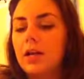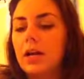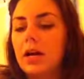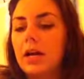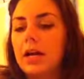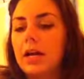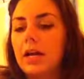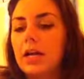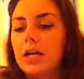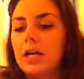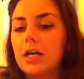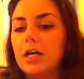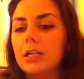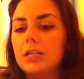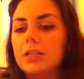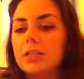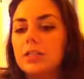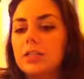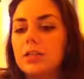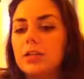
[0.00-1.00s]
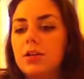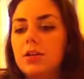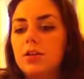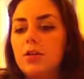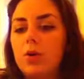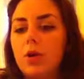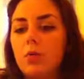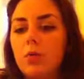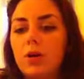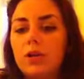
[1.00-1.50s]
I
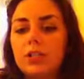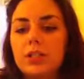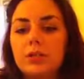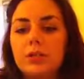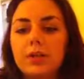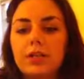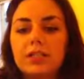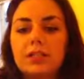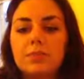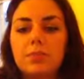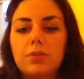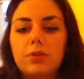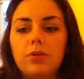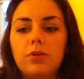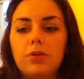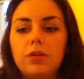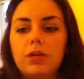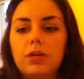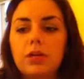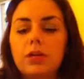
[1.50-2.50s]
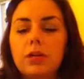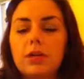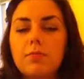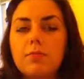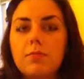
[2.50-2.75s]
also want to explore